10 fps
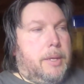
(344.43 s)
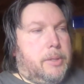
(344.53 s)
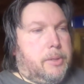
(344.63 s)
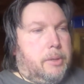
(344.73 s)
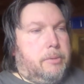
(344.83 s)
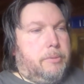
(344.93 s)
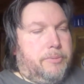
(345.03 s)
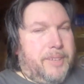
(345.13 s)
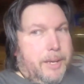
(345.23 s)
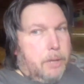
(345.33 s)
So
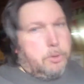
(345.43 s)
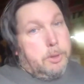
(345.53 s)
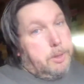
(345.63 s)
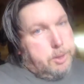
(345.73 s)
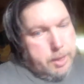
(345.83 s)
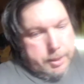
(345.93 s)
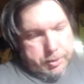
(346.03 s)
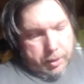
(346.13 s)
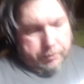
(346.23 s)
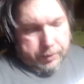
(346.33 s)
videos are going to
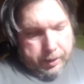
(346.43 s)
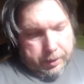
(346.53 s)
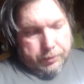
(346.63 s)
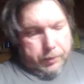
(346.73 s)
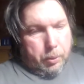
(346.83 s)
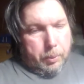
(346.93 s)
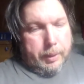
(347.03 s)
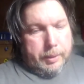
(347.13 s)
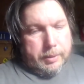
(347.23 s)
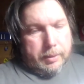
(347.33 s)
change over the next few
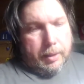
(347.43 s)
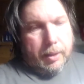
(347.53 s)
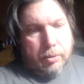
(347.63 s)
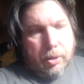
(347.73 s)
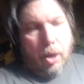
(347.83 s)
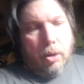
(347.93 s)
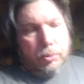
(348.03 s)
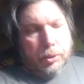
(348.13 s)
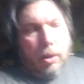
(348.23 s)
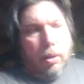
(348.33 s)
weeks. I know
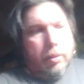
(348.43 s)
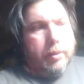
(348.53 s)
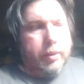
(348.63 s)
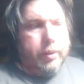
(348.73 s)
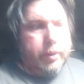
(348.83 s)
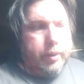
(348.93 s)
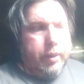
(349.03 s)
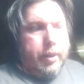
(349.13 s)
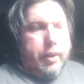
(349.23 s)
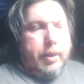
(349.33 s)
Carl's got
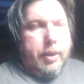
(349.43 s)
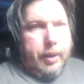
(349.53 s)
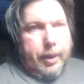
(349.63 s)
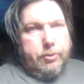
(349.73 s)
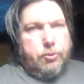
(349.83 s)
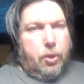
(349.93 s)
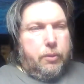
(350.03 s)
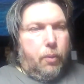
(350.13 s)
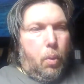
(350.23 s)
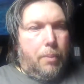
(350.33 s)
a Land
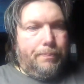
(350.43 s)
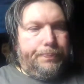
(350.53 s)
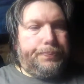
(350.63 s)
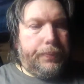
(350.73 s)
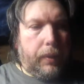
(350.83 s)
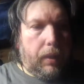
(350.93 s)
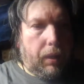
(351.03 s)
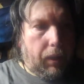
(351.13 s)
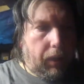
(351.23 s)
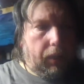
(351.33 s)
Rover one
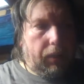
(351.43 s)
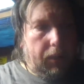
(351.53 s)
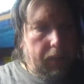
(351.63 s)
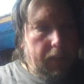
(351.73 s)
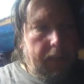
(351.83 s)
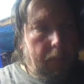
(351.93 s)
he